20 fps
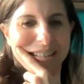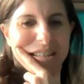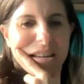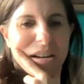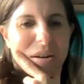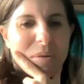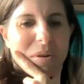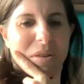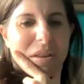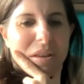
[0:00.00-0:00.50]
Does
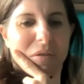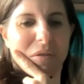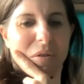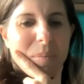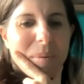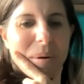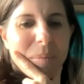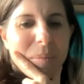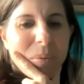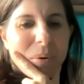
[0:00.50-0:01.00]
anyone there
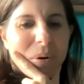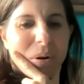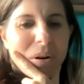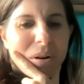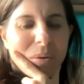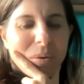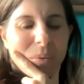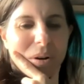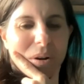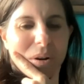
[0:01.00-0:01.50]

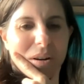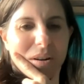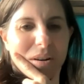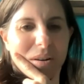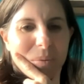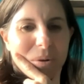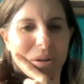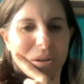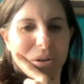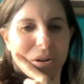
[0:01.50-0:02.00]
remember what
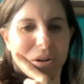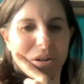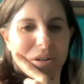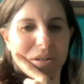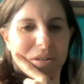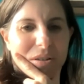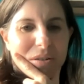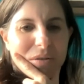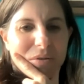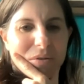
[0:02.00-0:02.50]
we
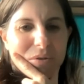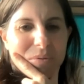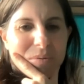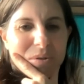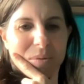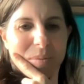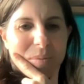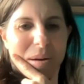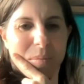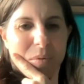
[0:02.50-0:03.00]
learned from
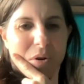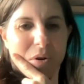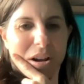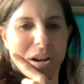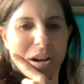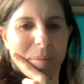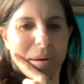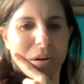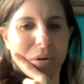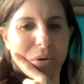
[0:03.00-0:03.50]
Shabbat
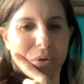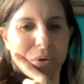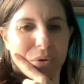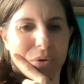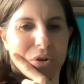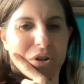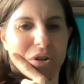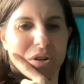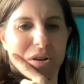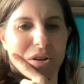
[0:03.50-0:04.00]
morning about
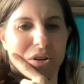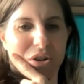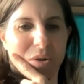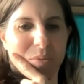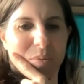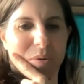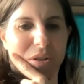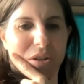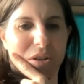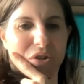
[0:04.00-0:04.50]
who should
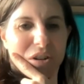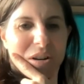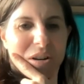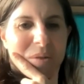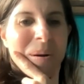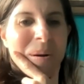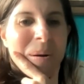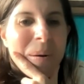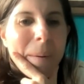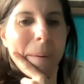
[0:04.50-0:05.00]
interpret the
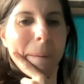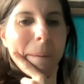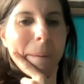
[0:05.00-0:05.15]
dream?